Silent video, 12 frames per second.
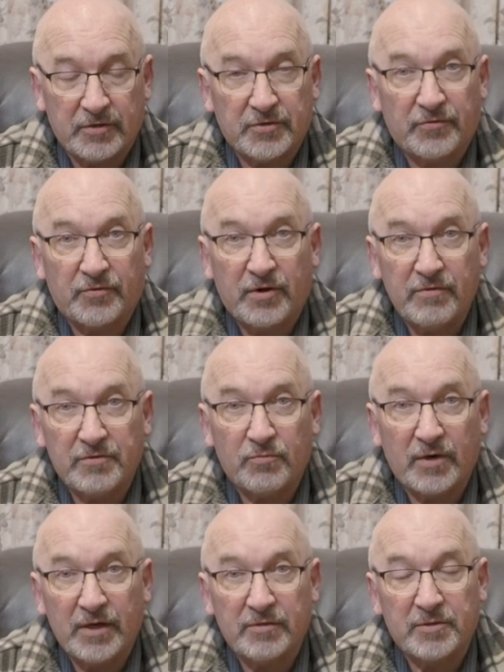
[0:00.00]
just throws
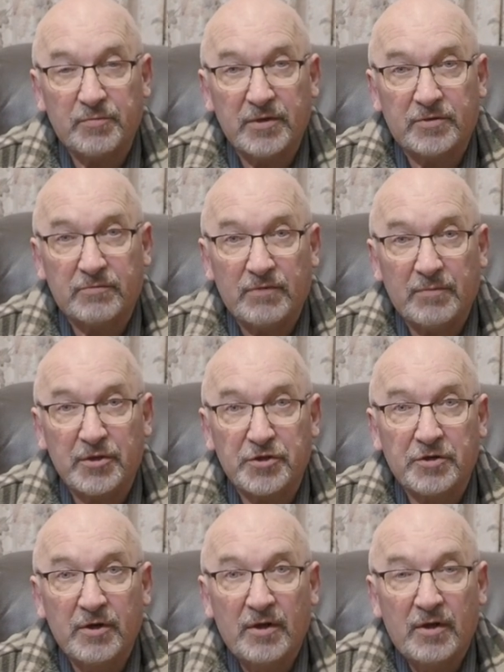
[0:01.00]
away this piece of
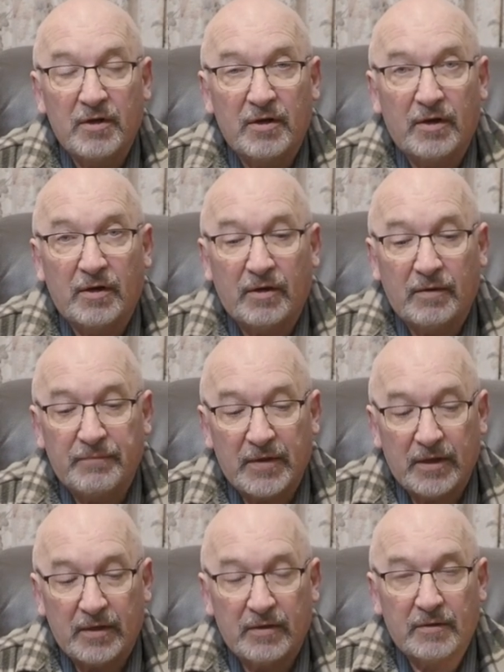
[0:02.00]
rubbish
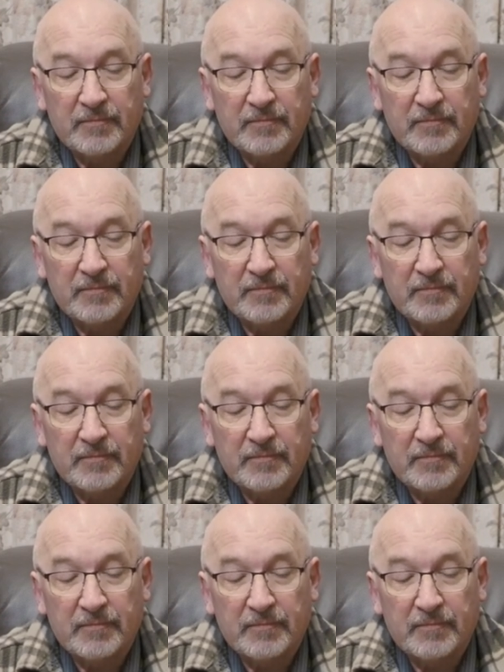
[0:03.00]
and